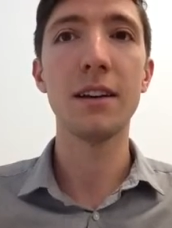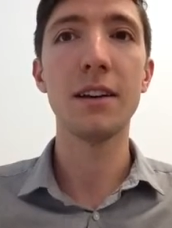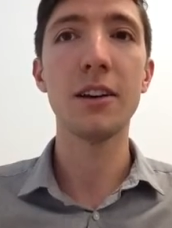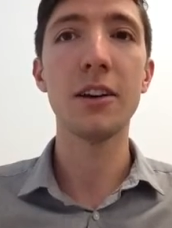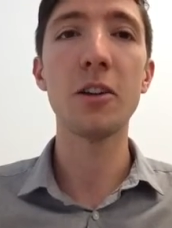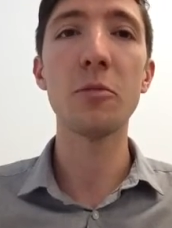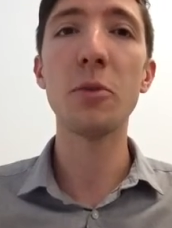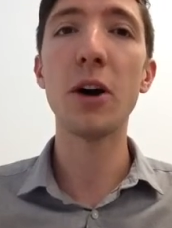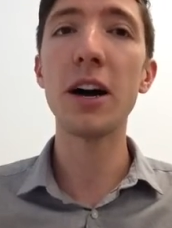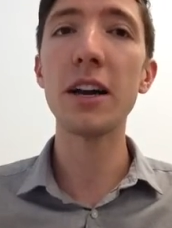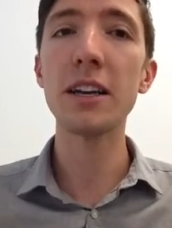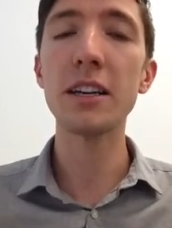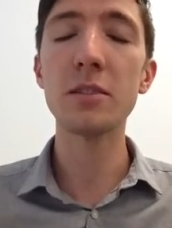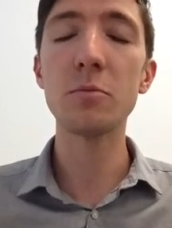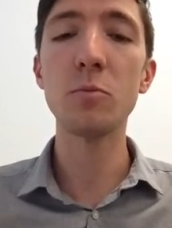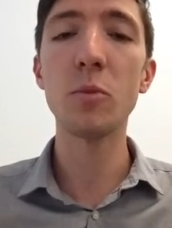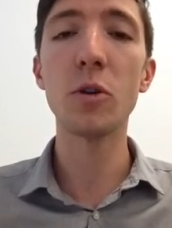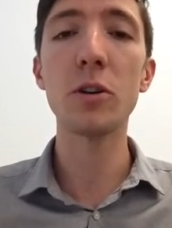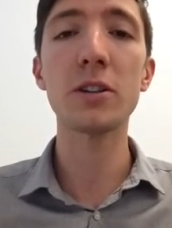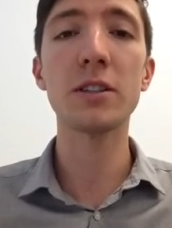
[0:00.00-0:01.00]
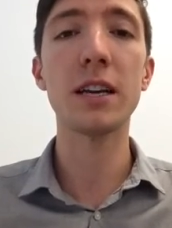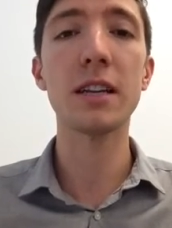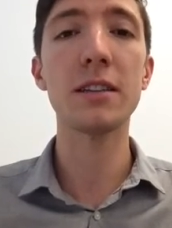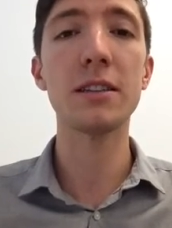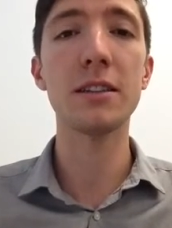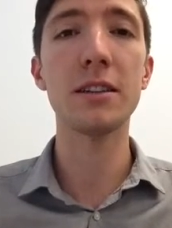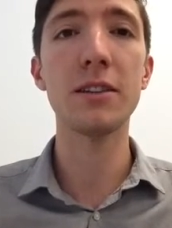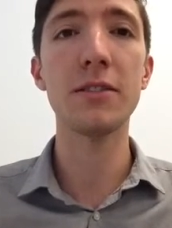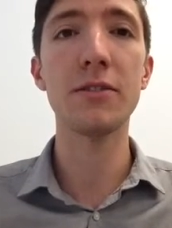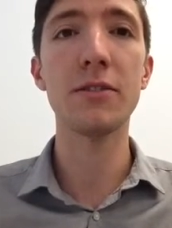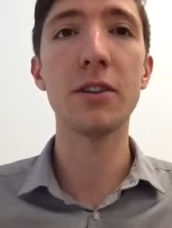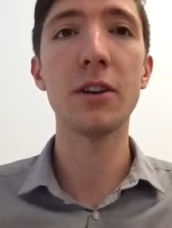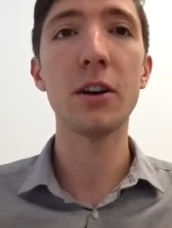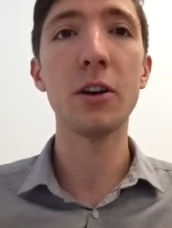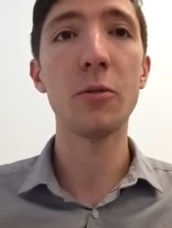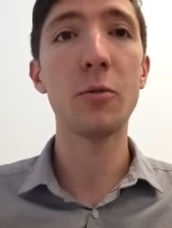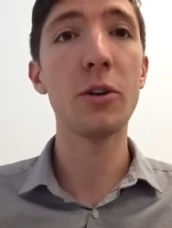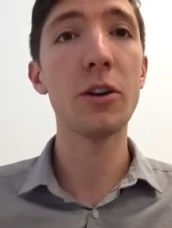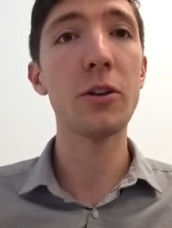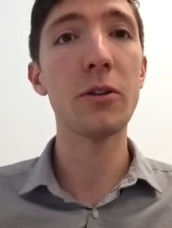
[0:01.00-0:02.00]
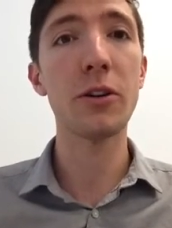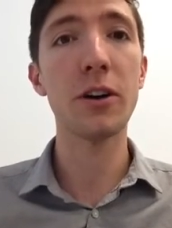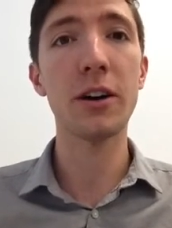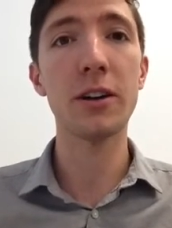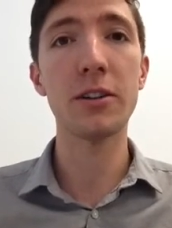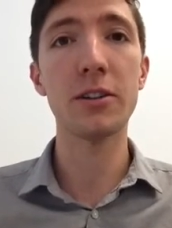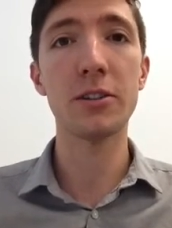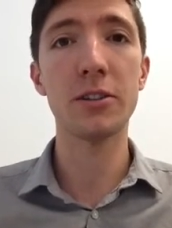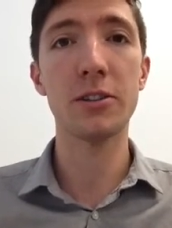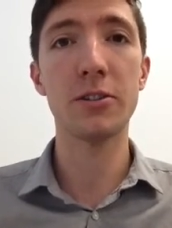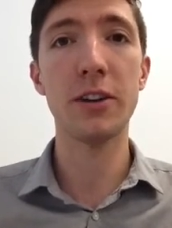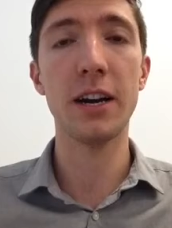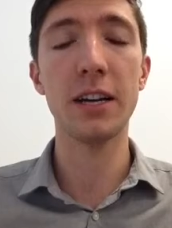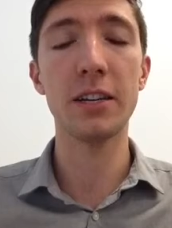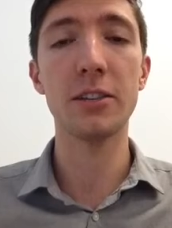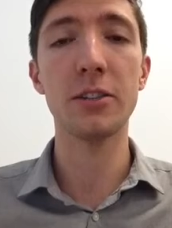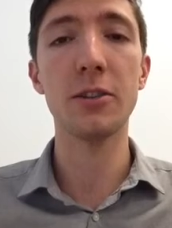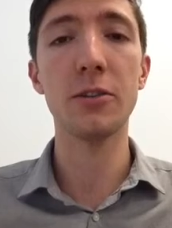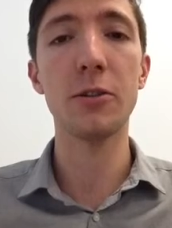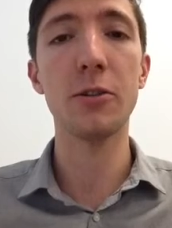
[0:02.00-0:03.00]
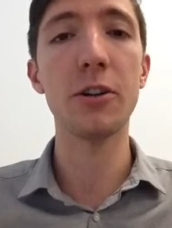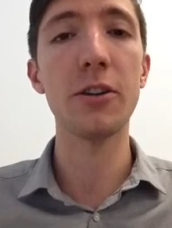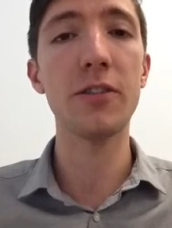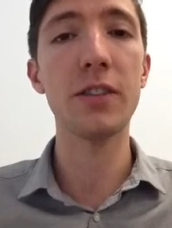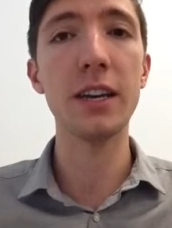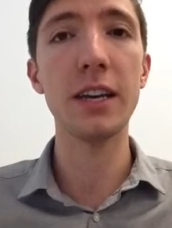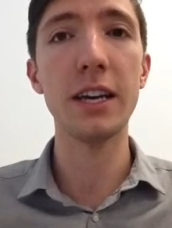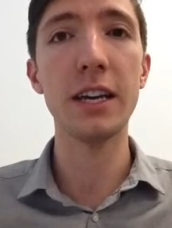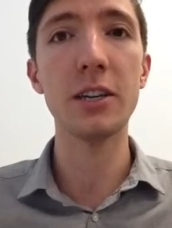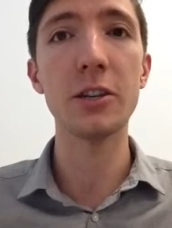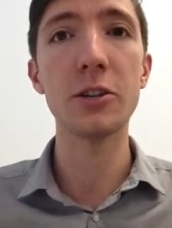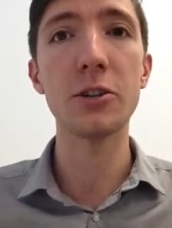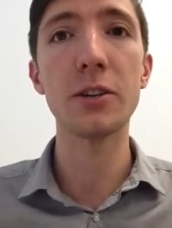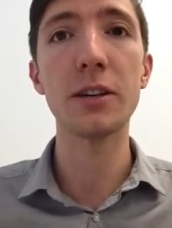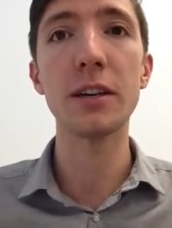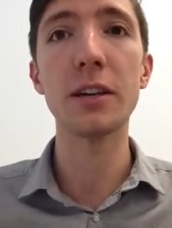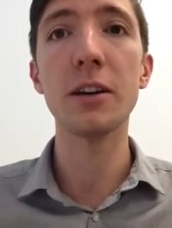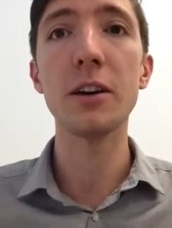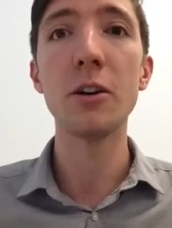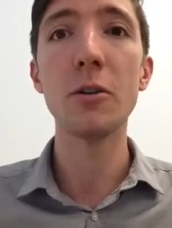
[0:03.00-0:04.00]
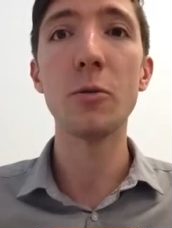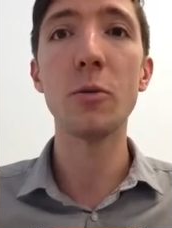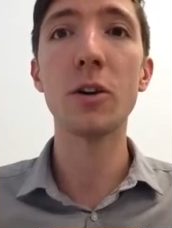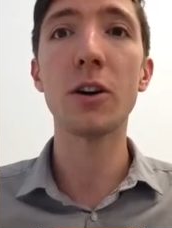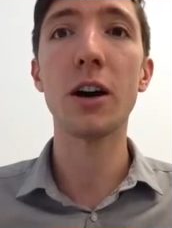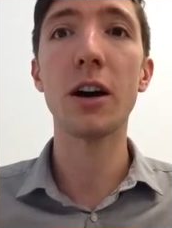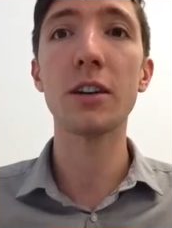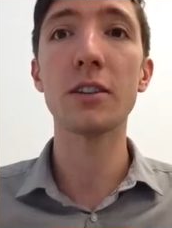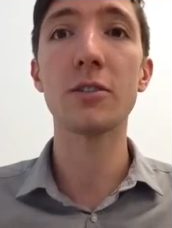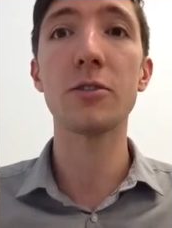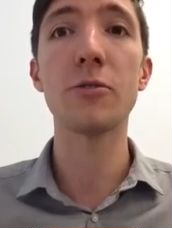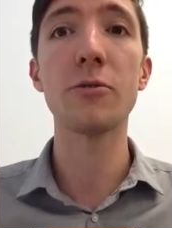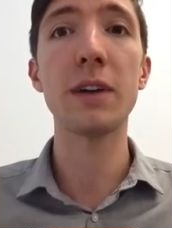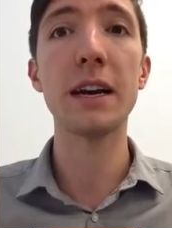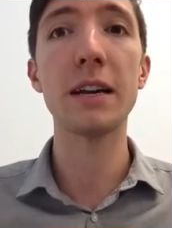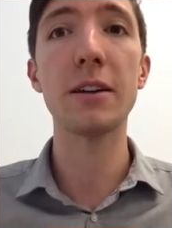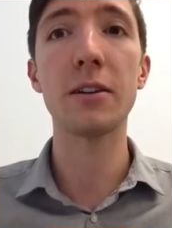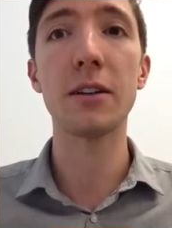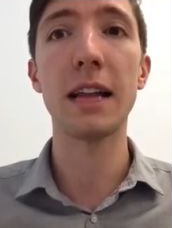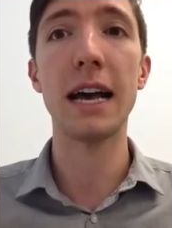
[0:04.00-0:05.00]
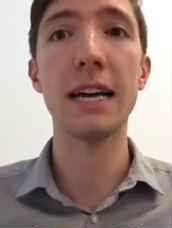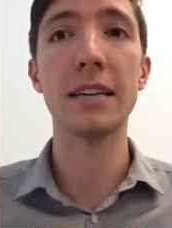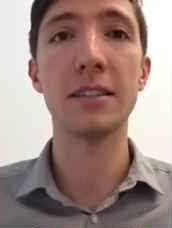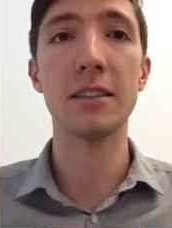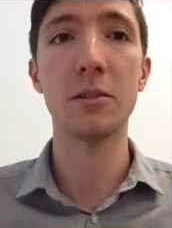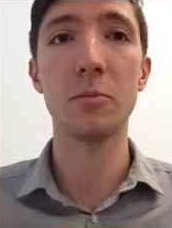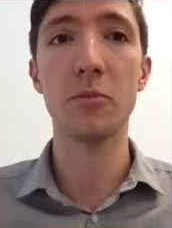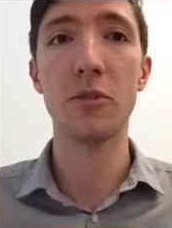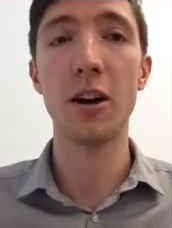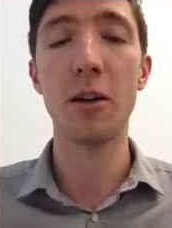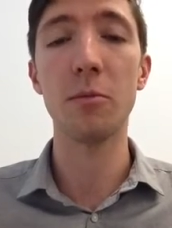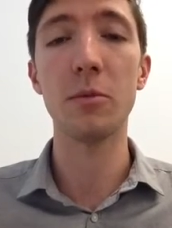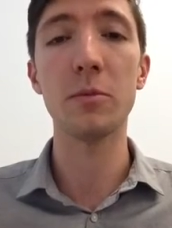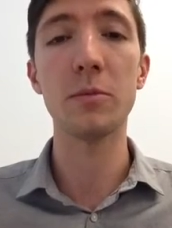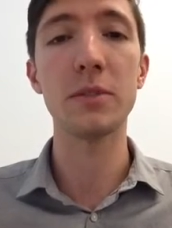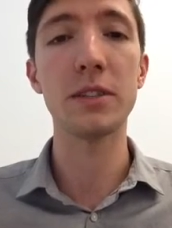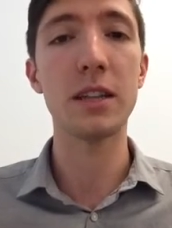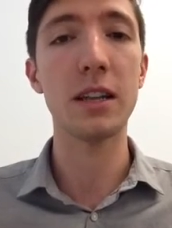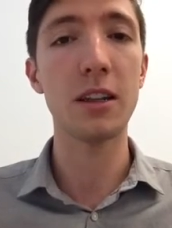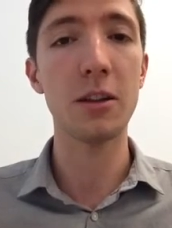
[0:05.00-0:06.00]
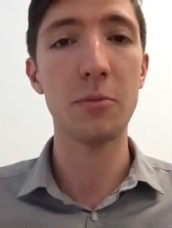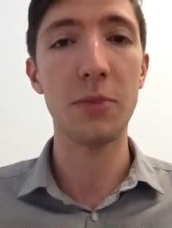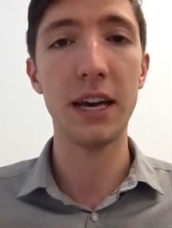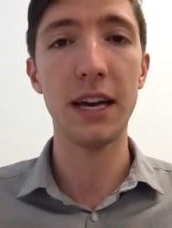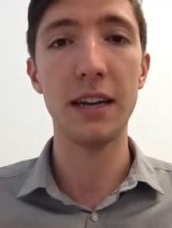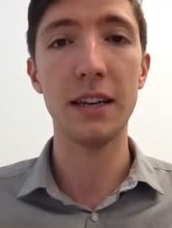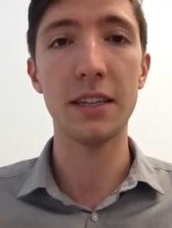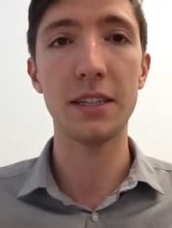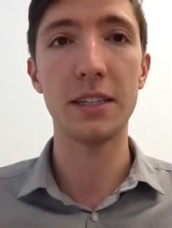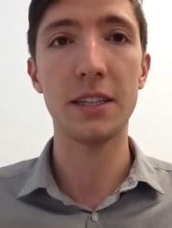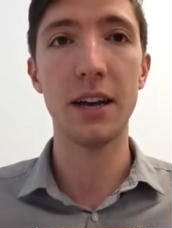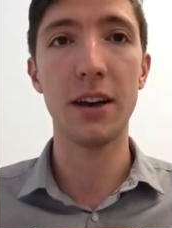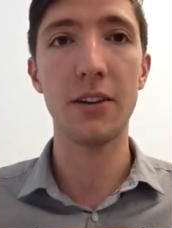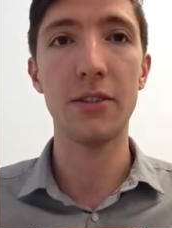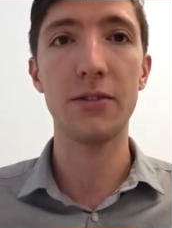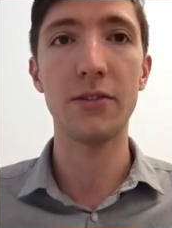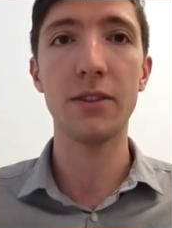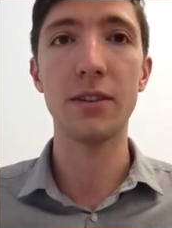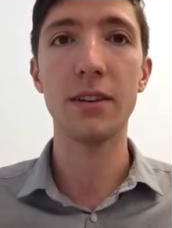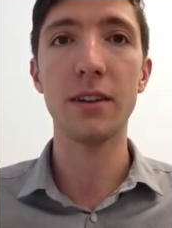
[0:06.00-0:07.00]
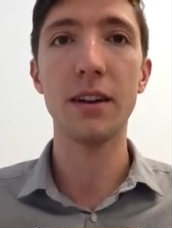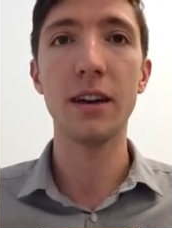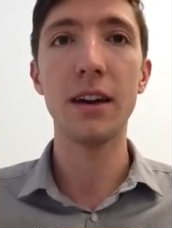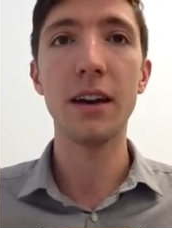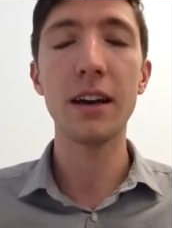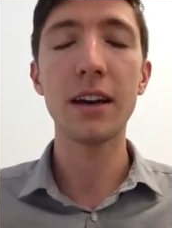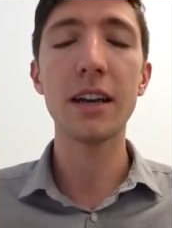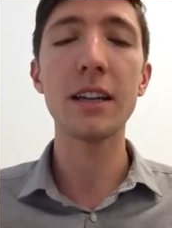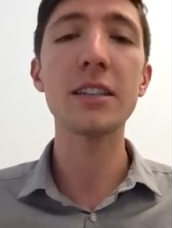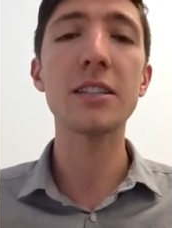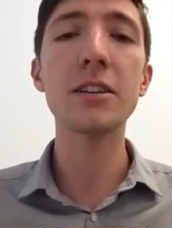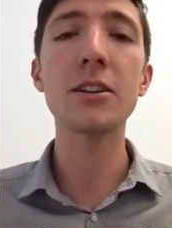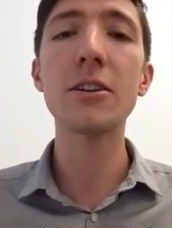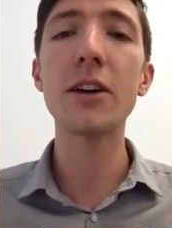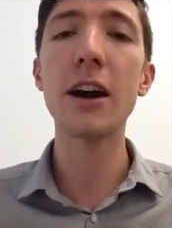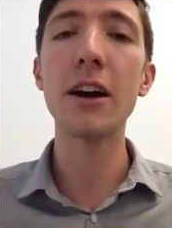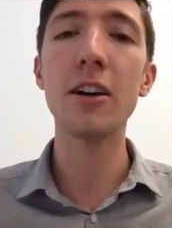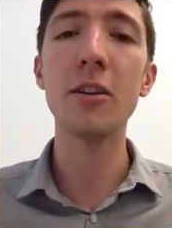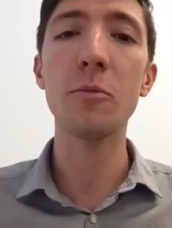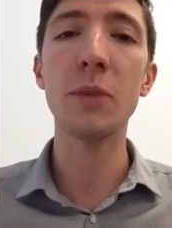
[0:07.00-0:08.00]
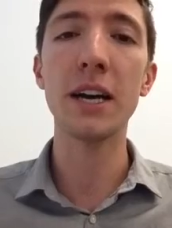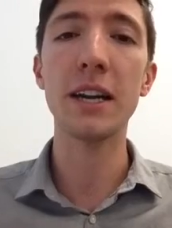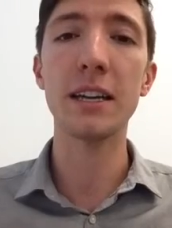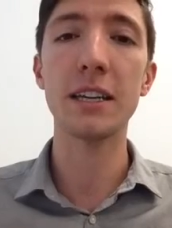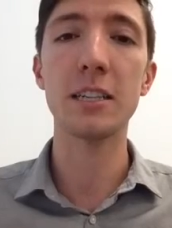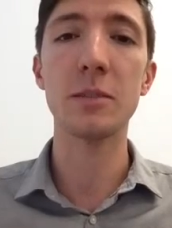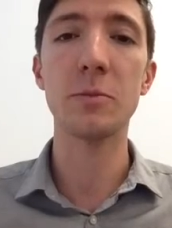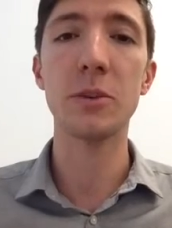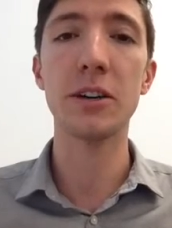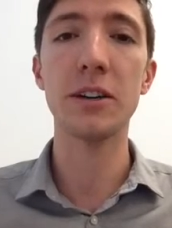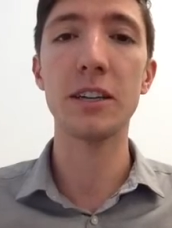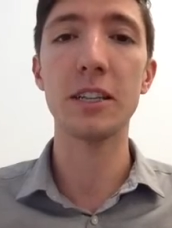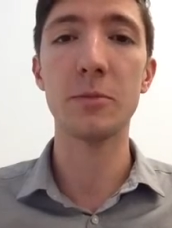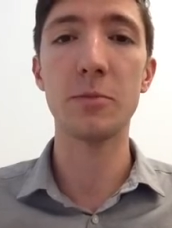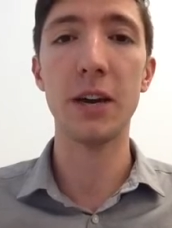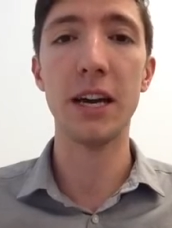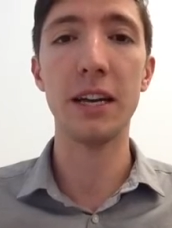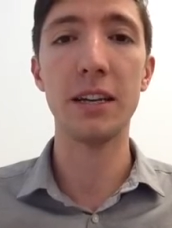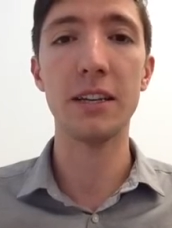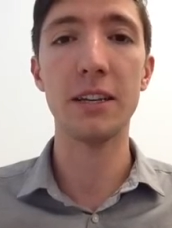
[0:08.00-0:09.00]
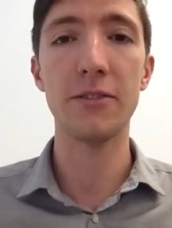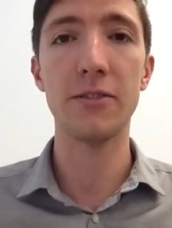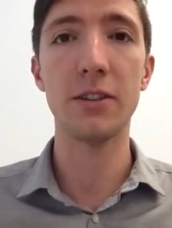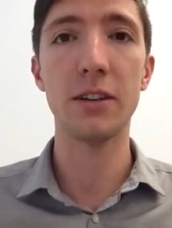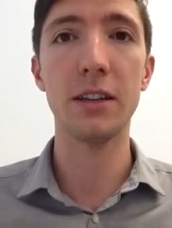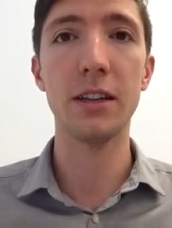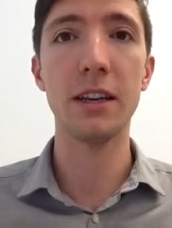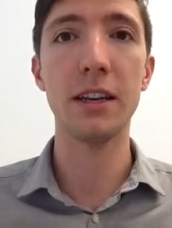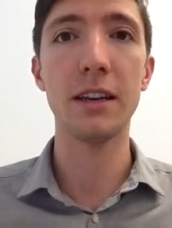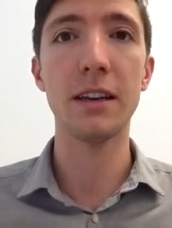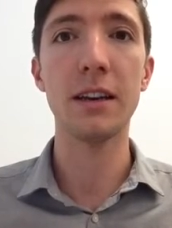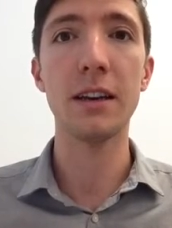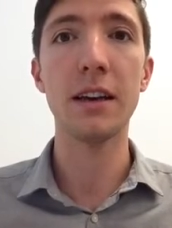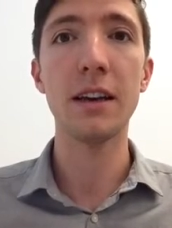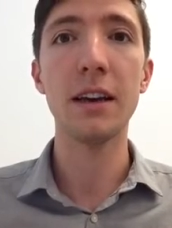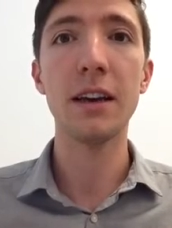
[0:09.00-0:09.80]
Your body is more sensitive when you are under stress, or if the injury will cause greater lasting problems than the pain itself. Consider how you might experience pain differently